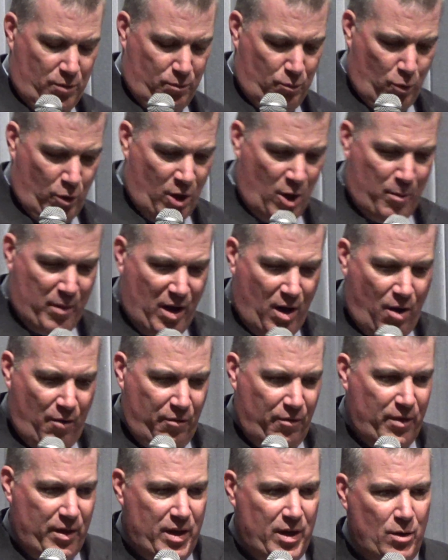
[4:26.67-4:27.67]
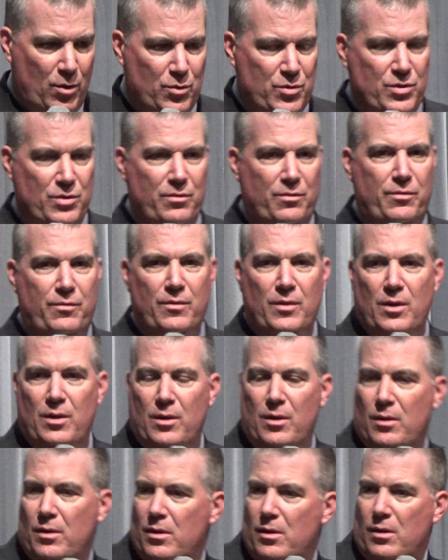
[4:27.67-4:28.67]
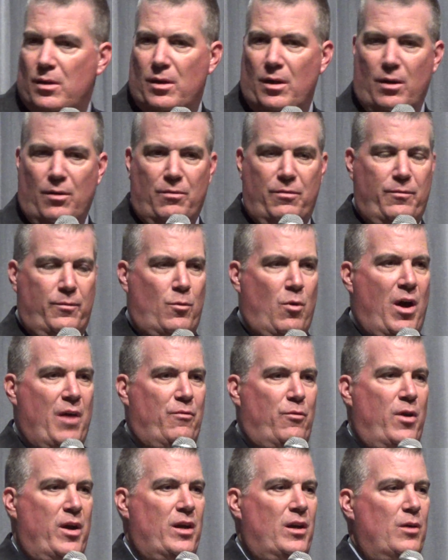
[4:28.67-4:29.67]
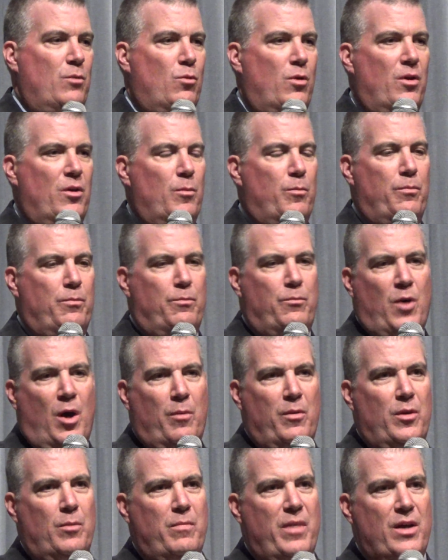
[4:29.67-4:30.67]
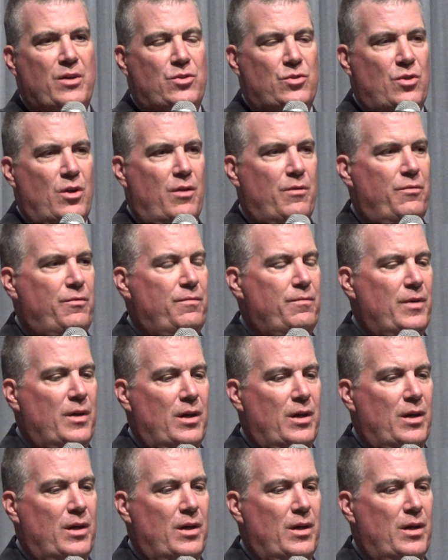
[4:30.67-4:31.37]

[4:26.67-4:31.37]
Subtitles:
We're coming off the heels of quite frankly, probably the best sheriffs